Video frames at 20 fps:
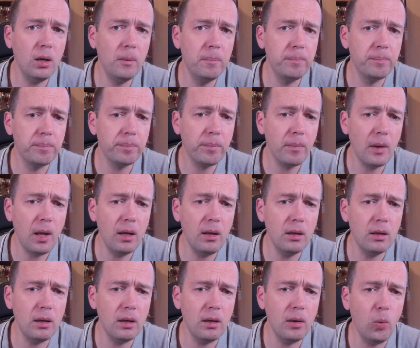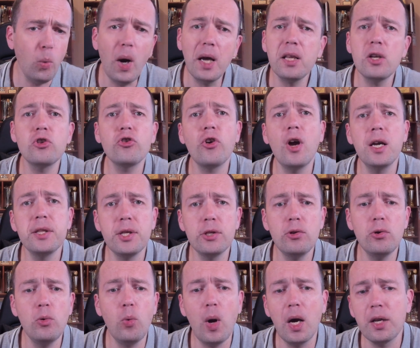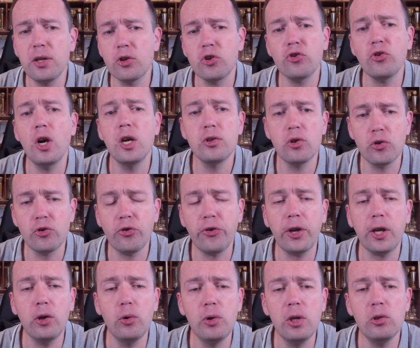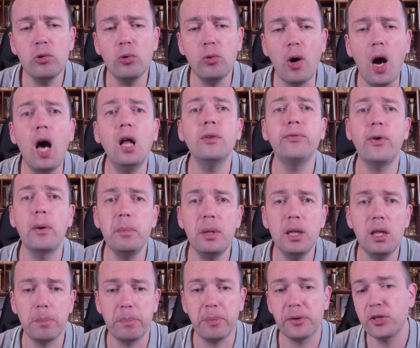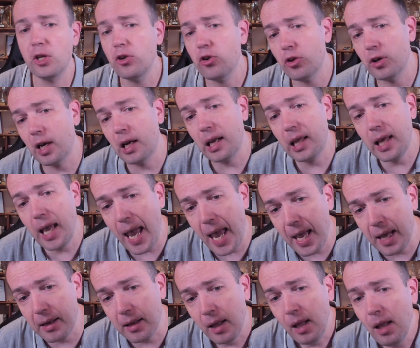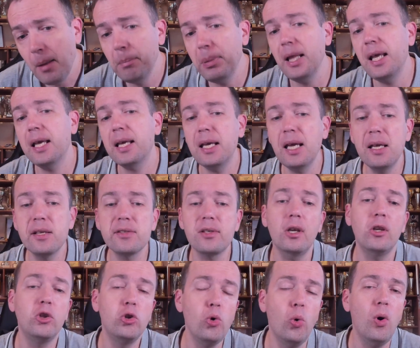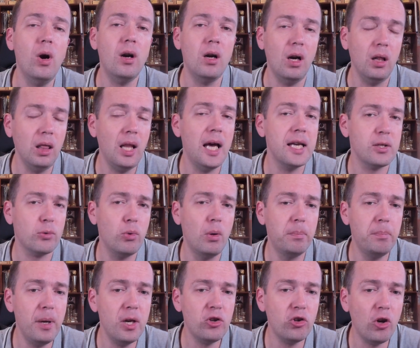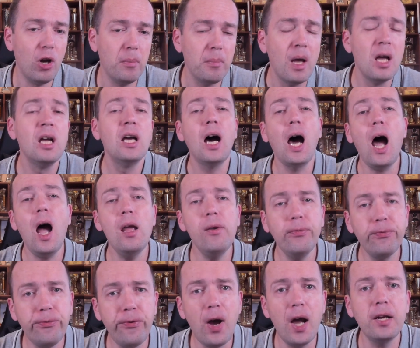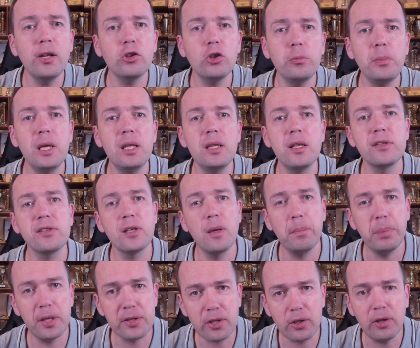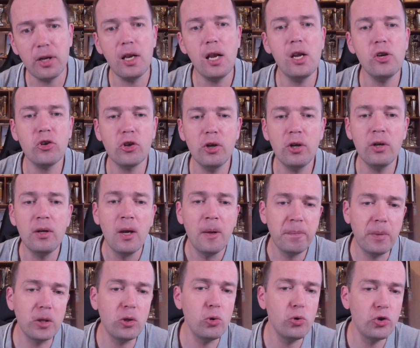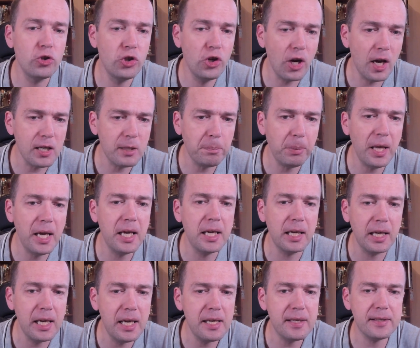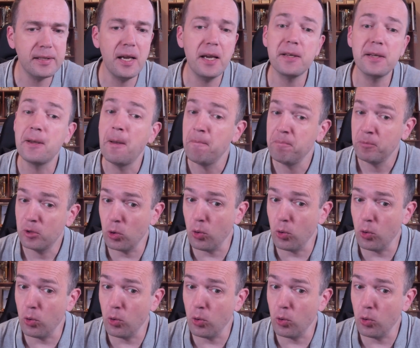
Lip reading: White is trying to do, White is trying to trick you into unfamiliar position and again play against your light square bishop. I find it to be the simplest combination, that you just play e6.